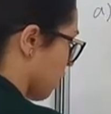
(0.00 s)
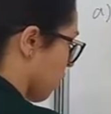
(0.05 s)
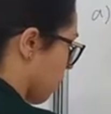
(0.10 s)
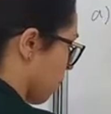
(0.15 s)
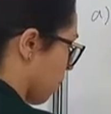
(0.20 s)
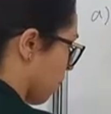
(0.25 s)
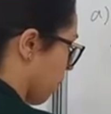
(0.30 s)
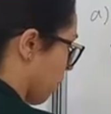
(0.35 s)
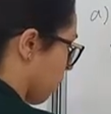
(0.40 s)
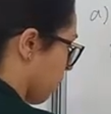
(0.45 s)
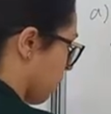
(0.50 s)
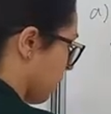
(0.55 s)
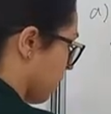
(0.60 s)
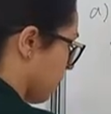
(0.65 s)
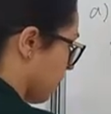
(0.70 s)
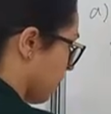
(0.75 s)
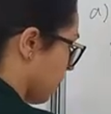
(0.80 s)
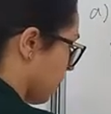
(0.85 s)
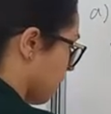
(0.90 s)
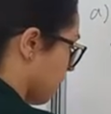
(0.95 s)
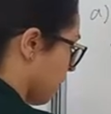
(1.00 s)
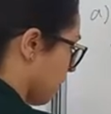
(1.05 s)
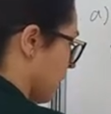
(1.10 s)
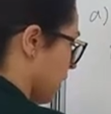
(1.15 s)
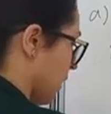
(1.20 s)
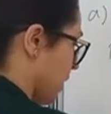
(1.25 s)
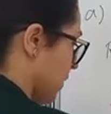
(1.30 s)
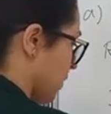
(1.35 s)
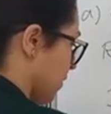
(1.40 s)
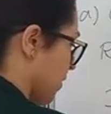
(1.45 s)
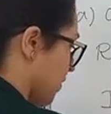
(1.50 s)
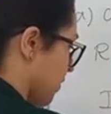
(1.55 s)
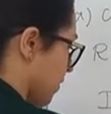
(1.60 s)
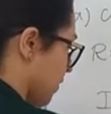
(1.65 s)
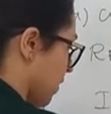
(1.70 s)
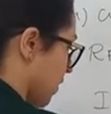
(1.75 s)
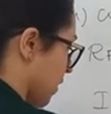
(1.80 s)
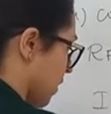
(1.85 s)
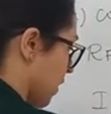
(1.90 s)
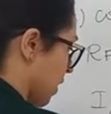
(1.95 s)
component is
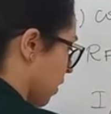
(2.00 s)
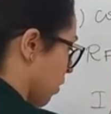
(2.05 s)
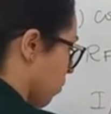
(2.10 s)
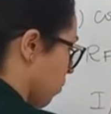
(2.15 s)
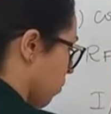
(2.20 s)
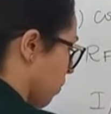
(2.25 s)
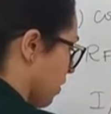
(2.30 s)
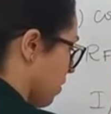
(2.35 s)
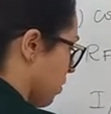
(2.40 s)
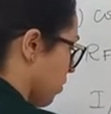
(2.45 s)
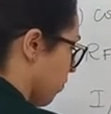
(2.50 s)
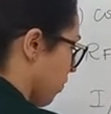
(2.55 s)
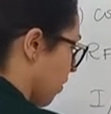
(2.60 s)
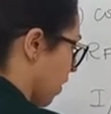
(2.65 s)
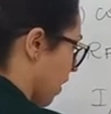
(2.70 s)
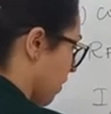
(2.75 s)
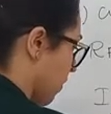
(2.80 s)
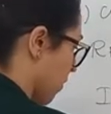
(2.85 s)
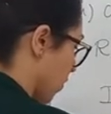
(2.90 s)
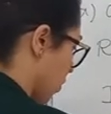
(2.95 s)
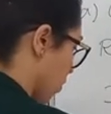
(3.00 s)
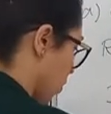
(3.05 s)
the current of iron